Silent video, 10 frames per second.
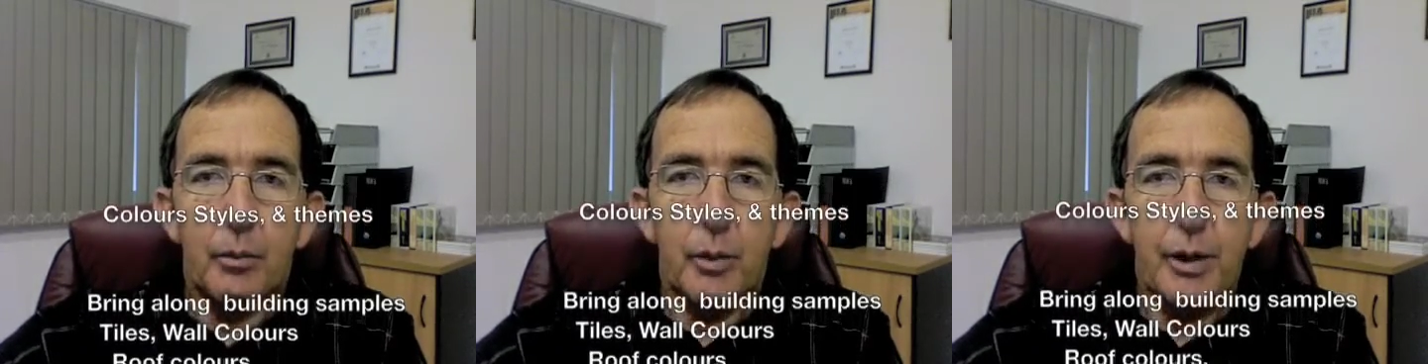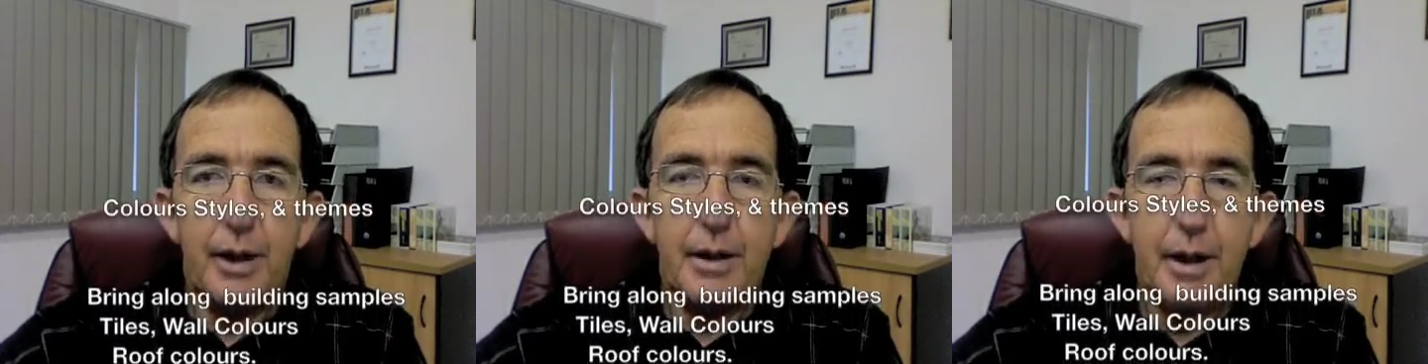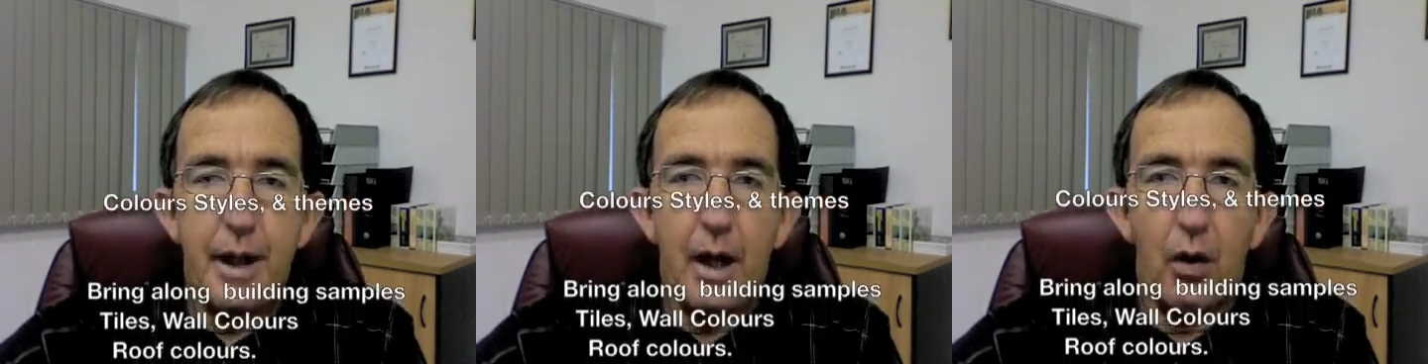We need to
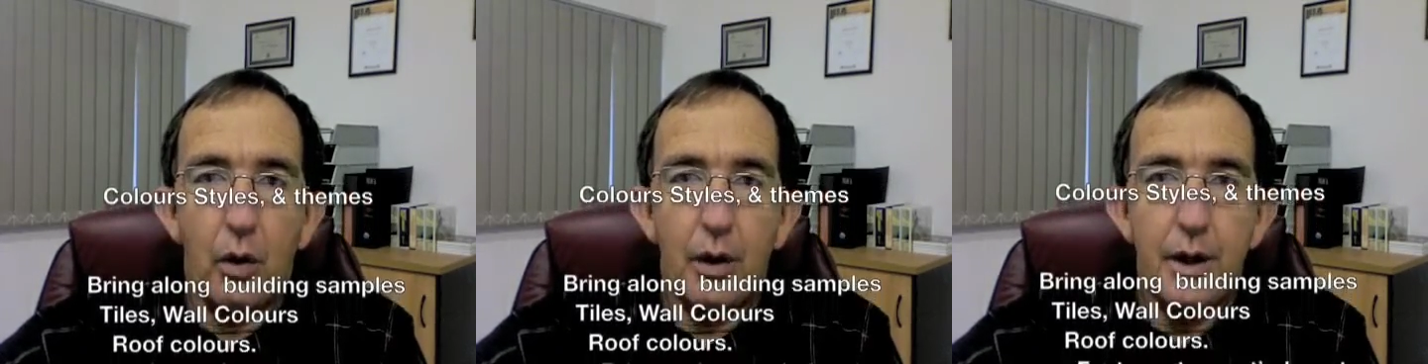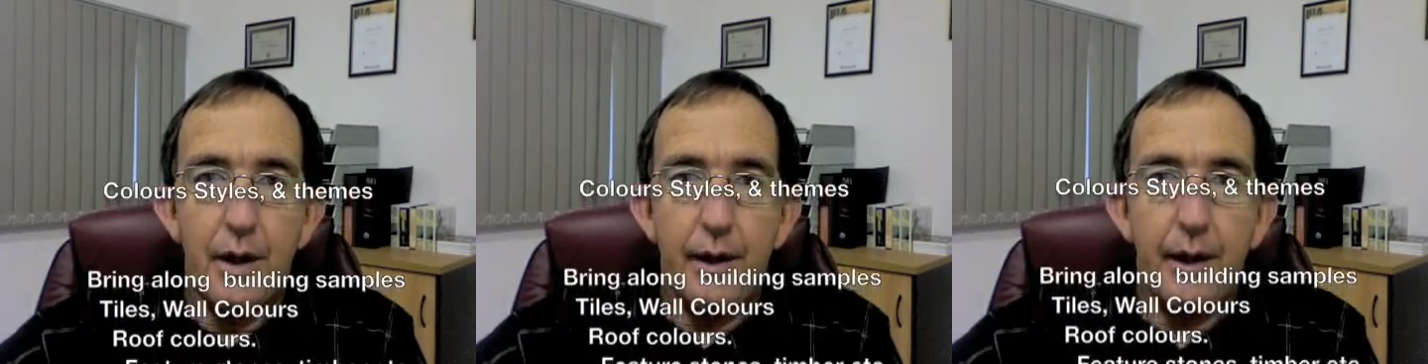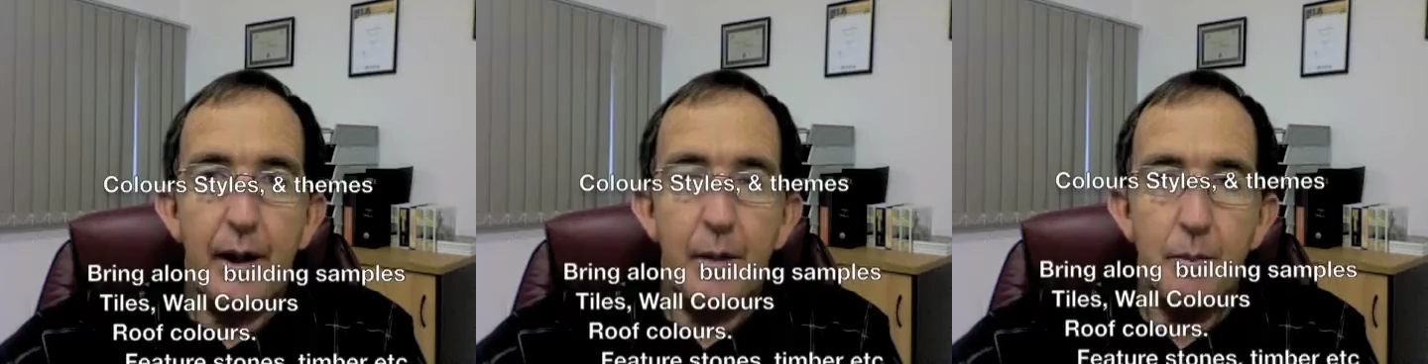now look at the
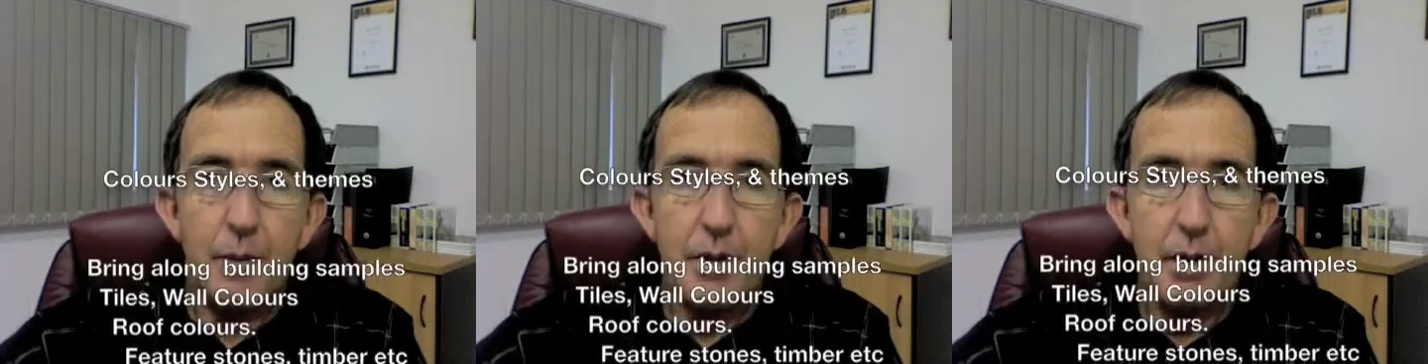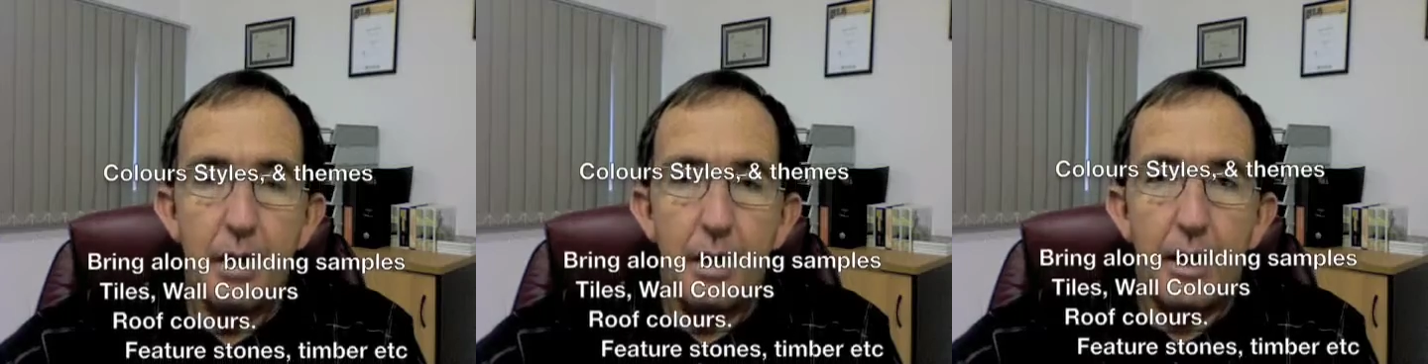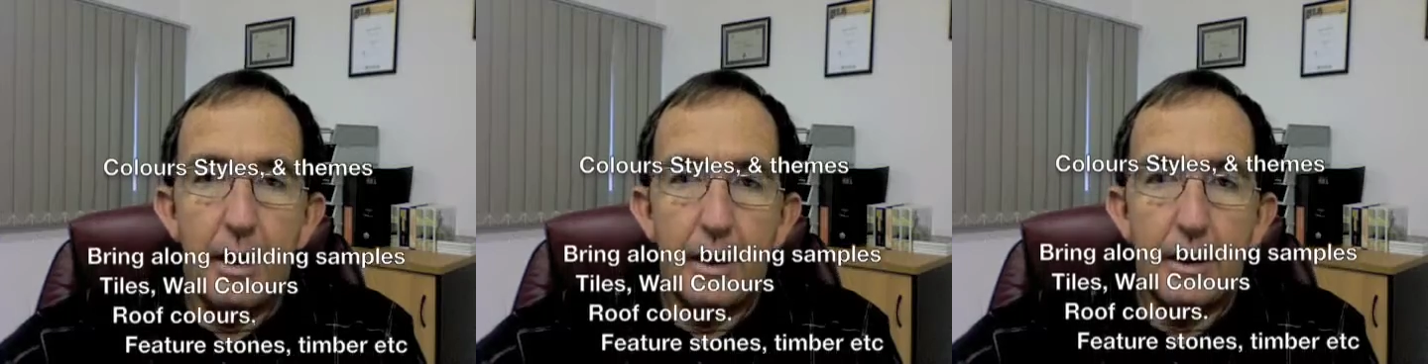themes
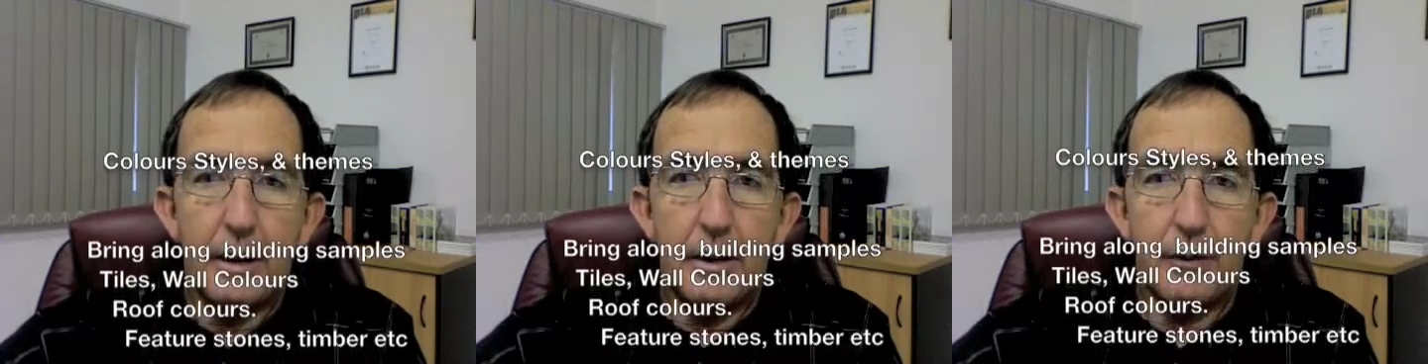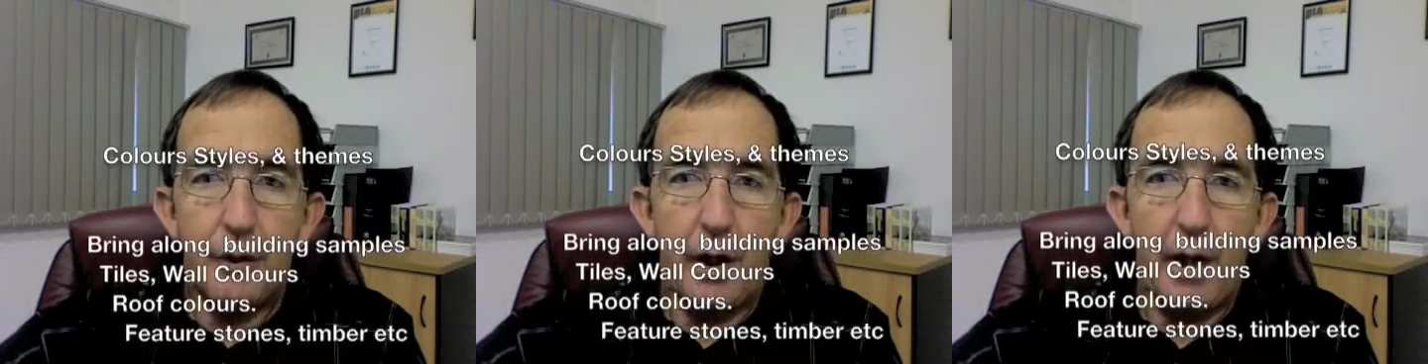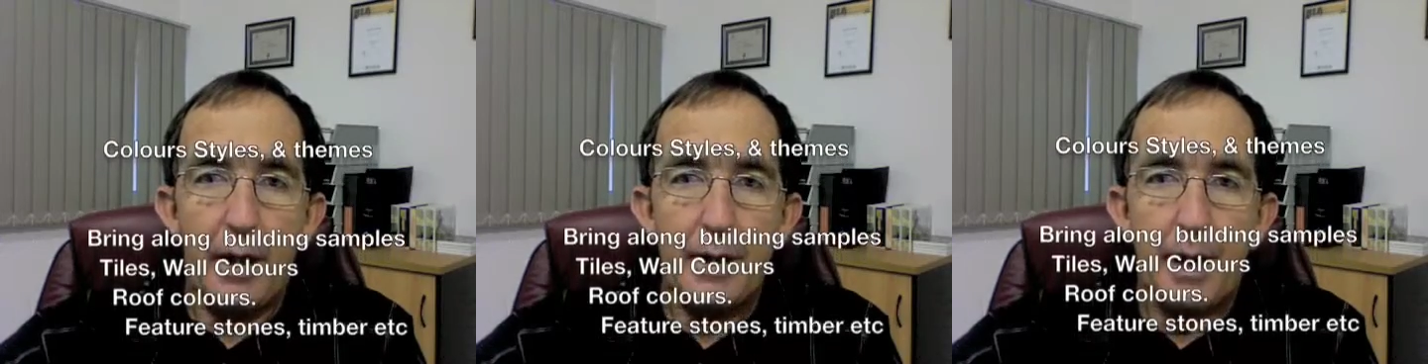for the
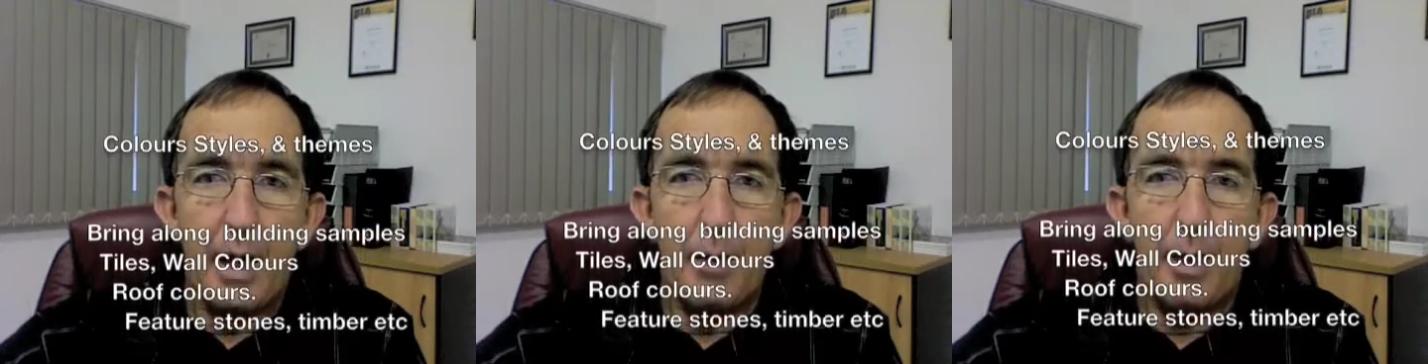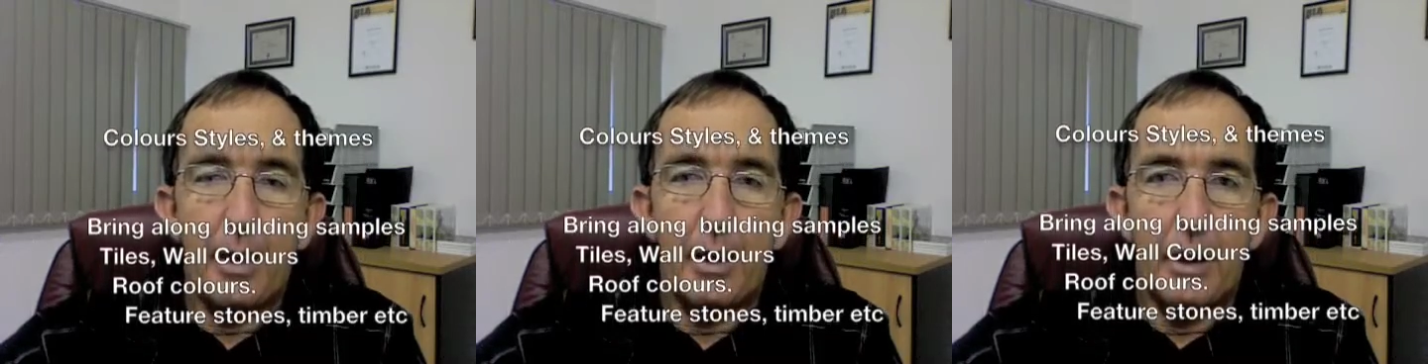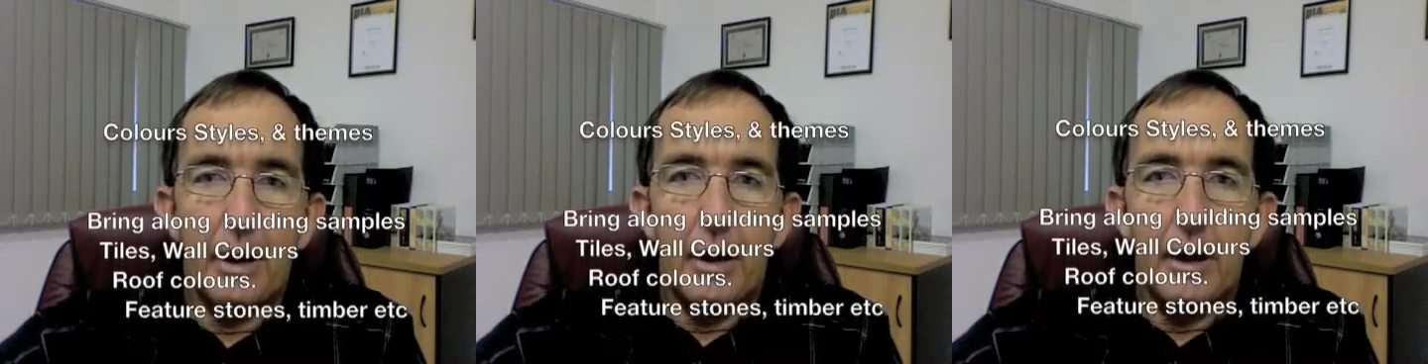landscaping,
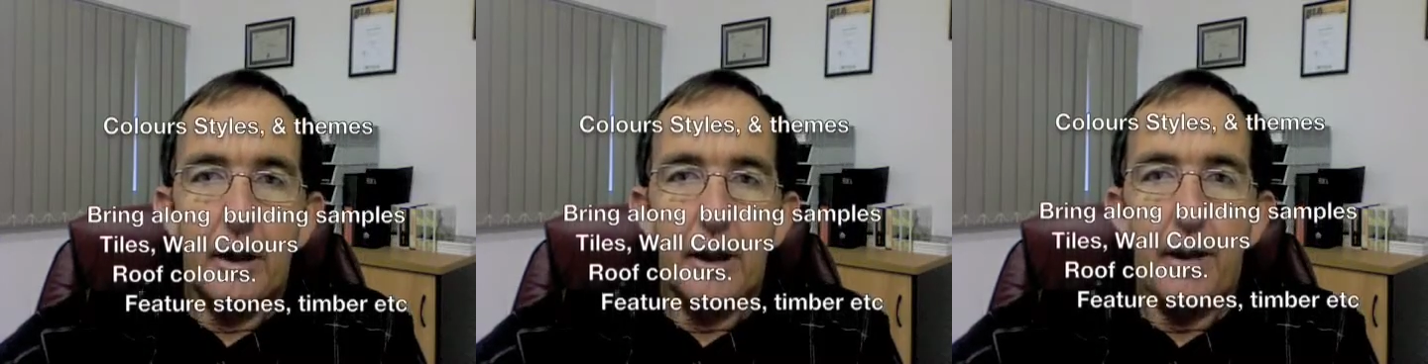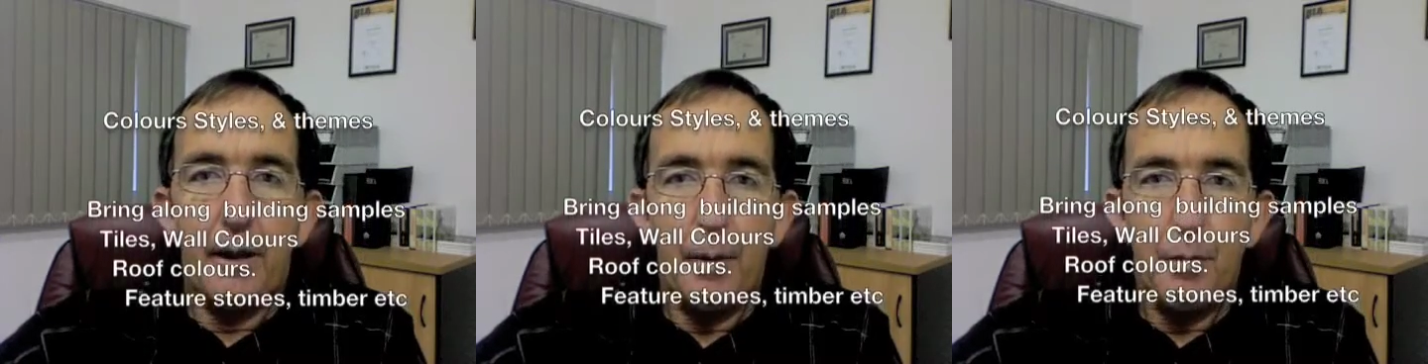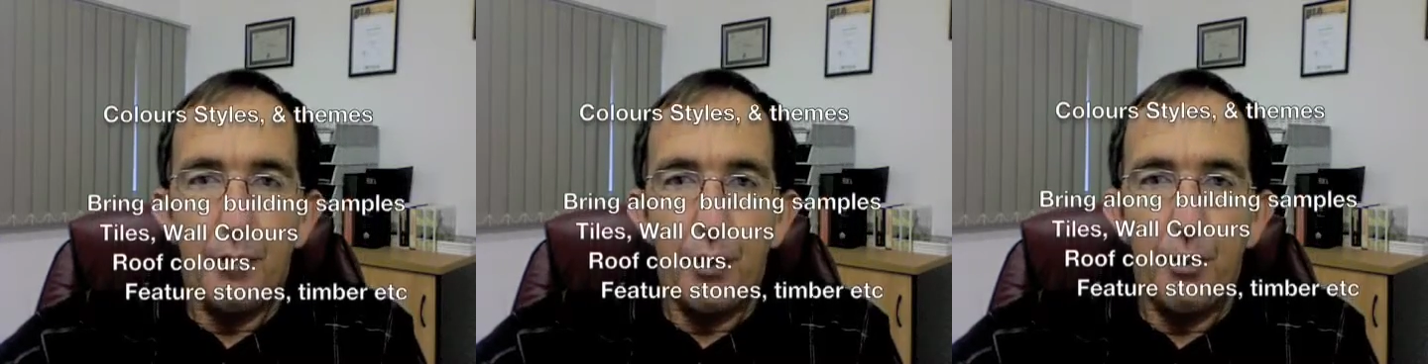themes
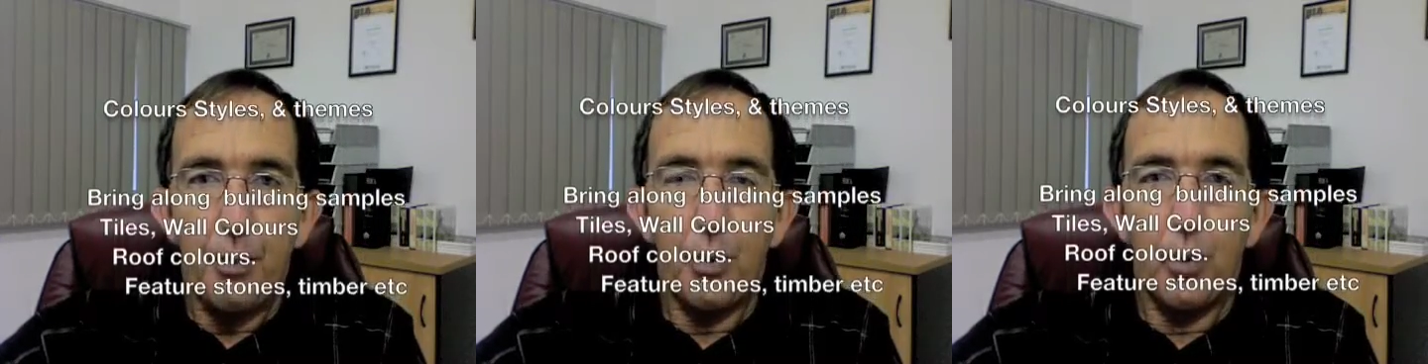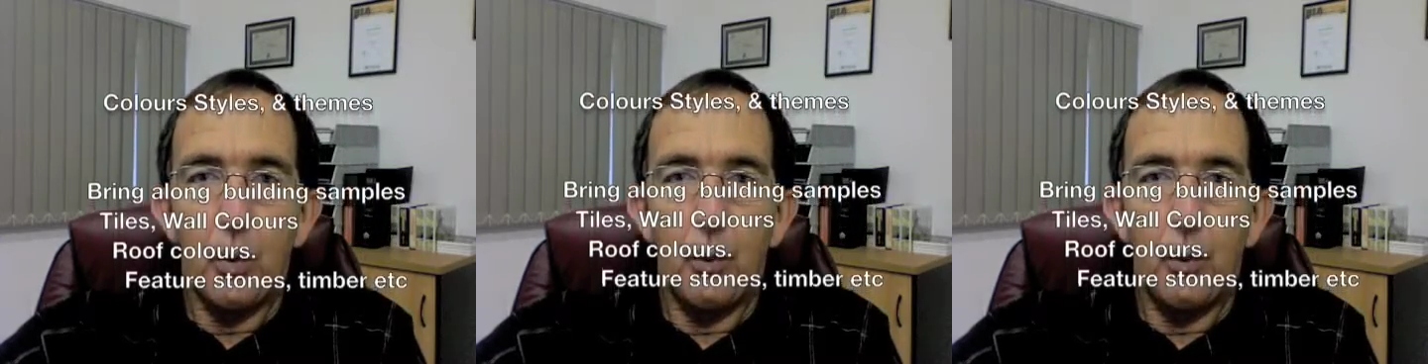for the pool.